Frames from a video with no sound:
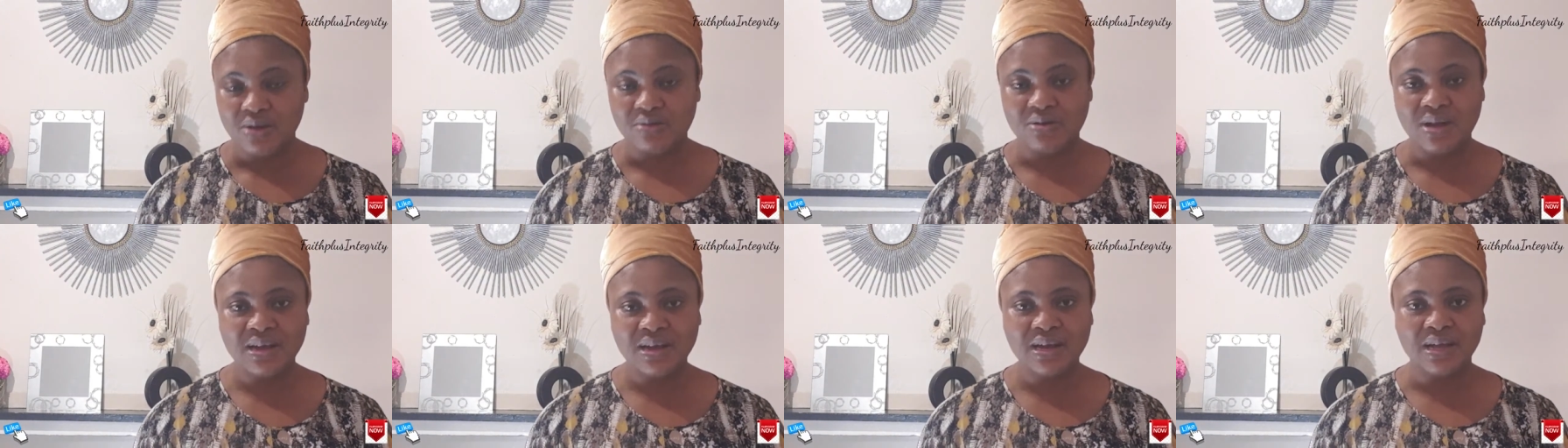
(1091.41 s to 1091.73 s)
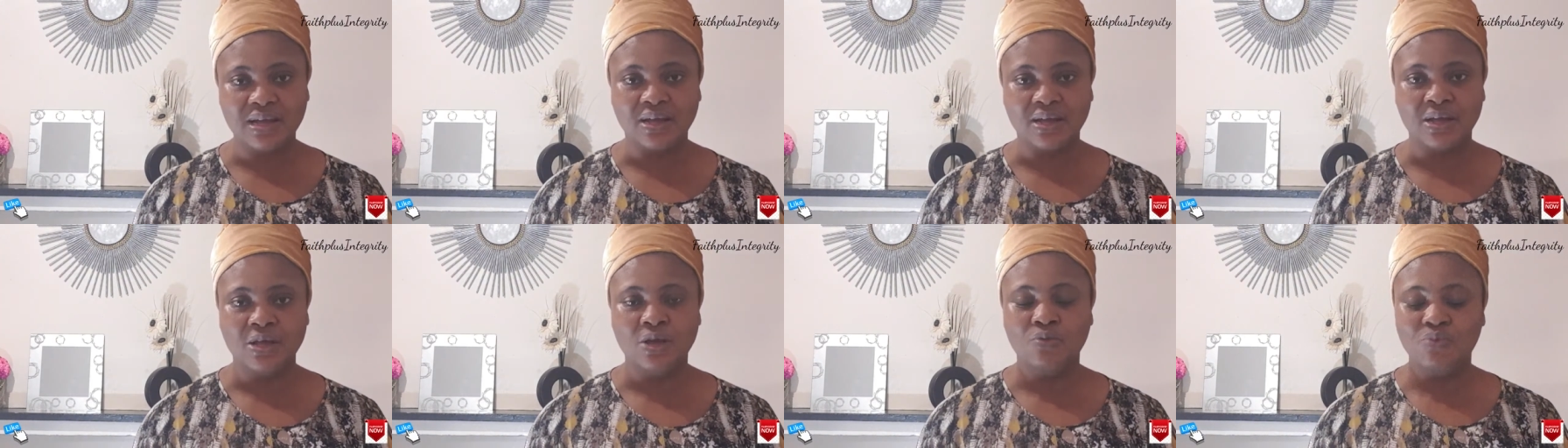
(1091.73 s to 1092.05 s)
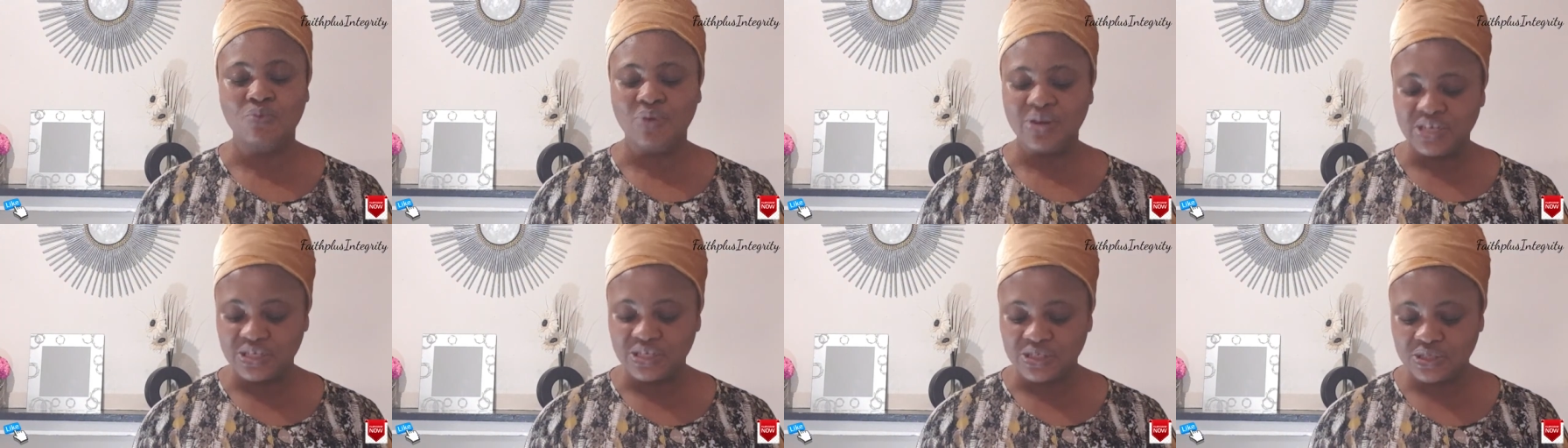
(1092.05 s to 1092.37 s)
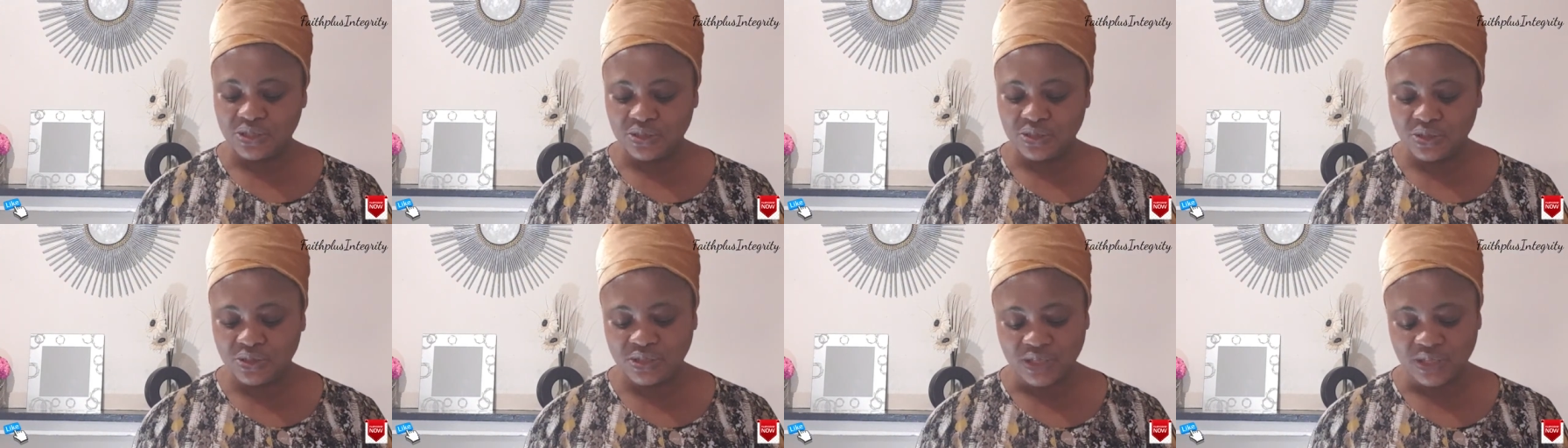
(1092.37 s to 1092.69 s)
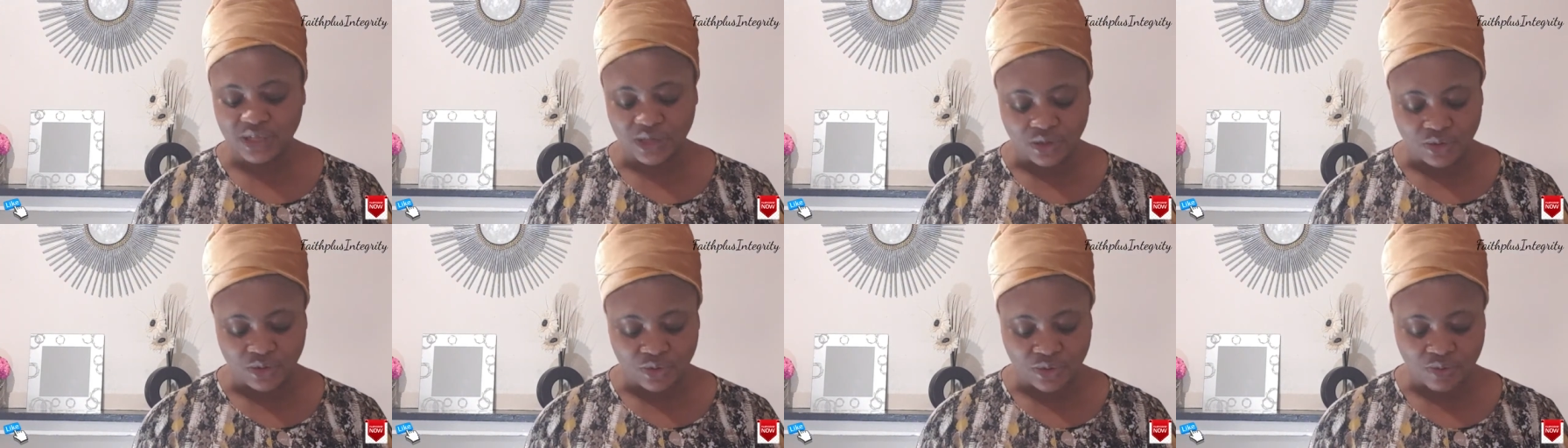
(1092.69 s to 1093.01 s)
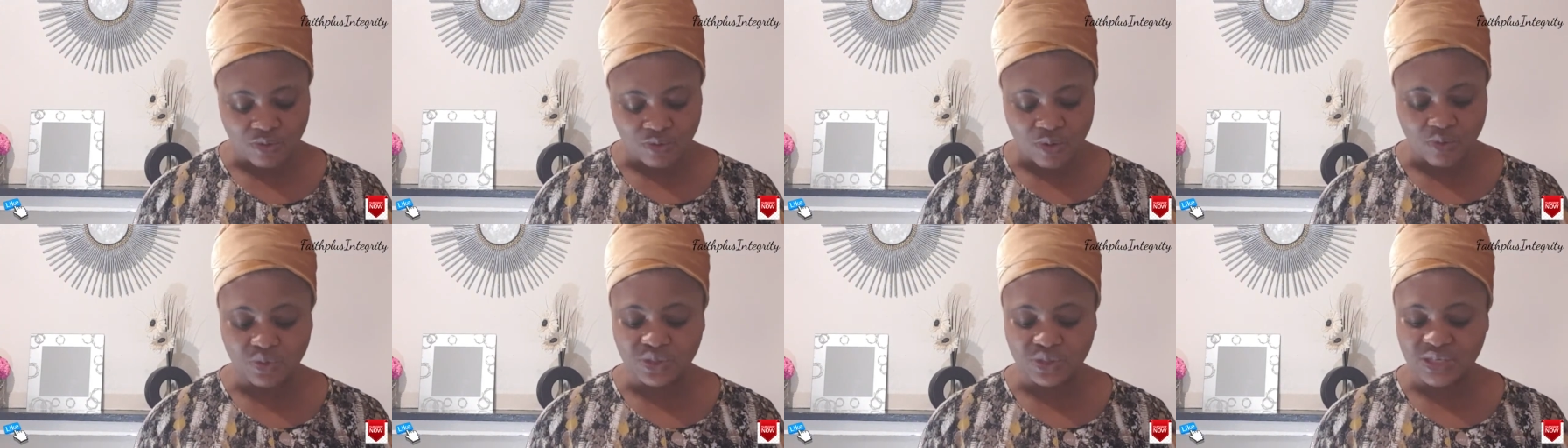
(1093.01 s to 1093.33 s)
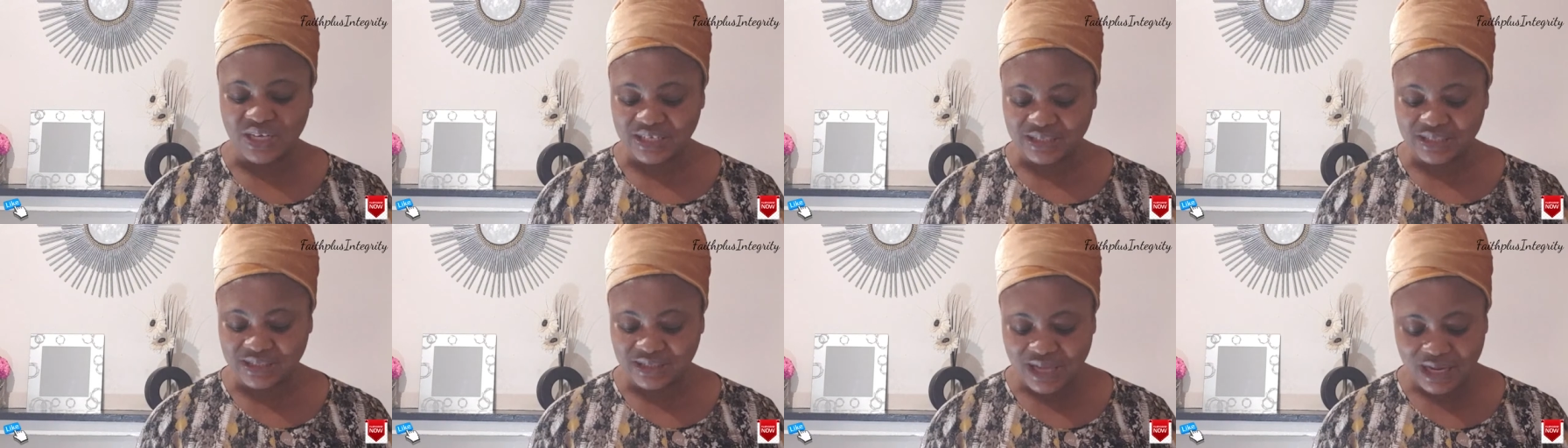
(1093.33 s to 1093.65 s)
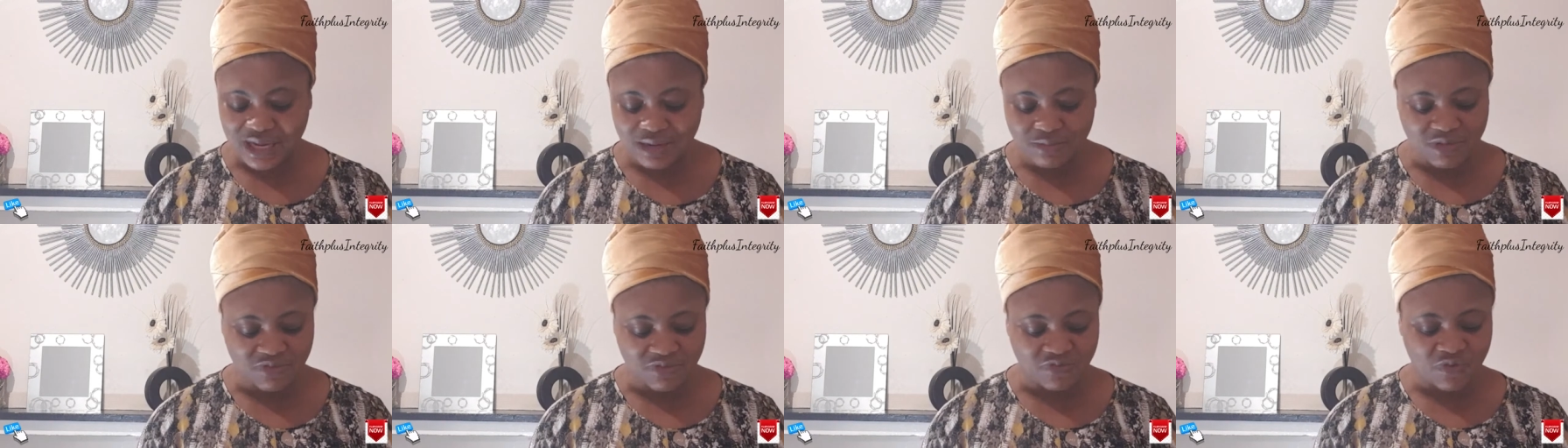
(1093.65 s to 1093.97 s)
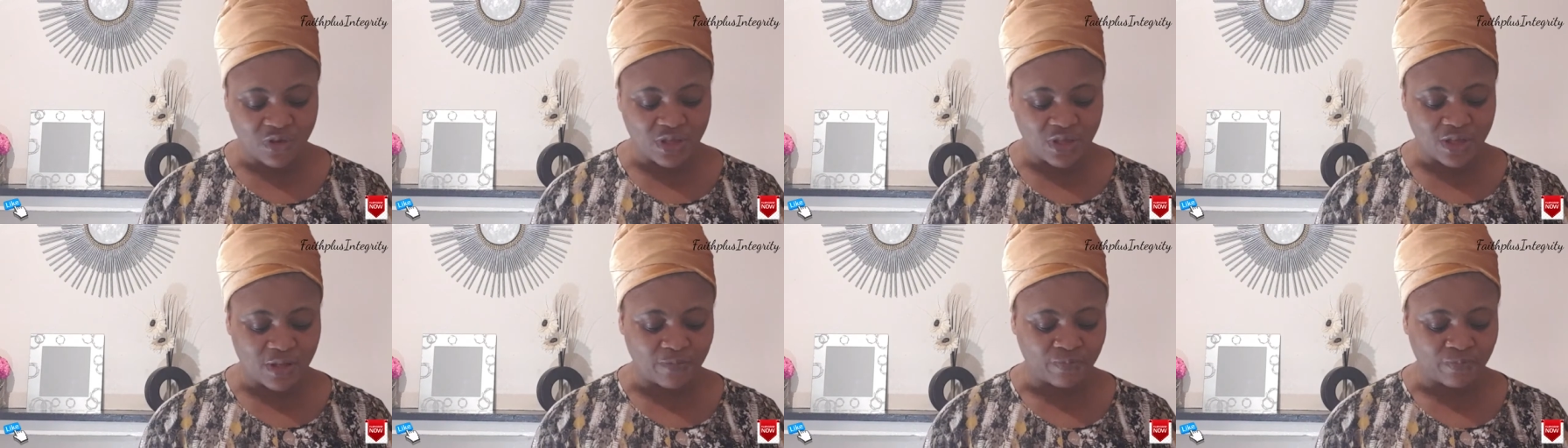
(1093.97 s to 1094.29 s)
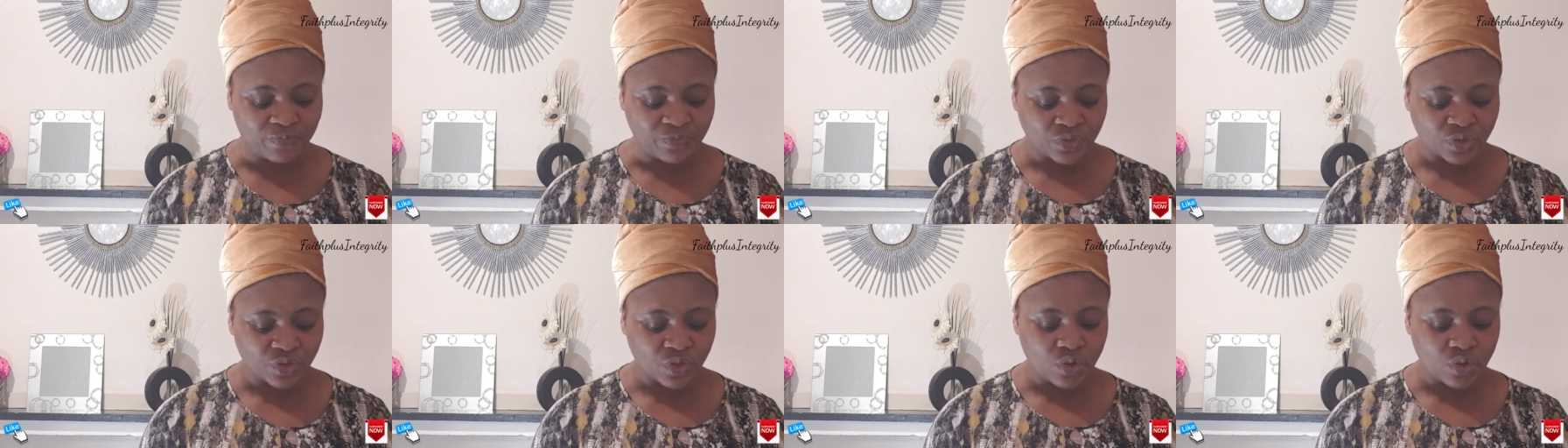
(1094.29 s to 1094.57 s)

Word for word: Rather, when he sees us in glory, when we shall stand before him,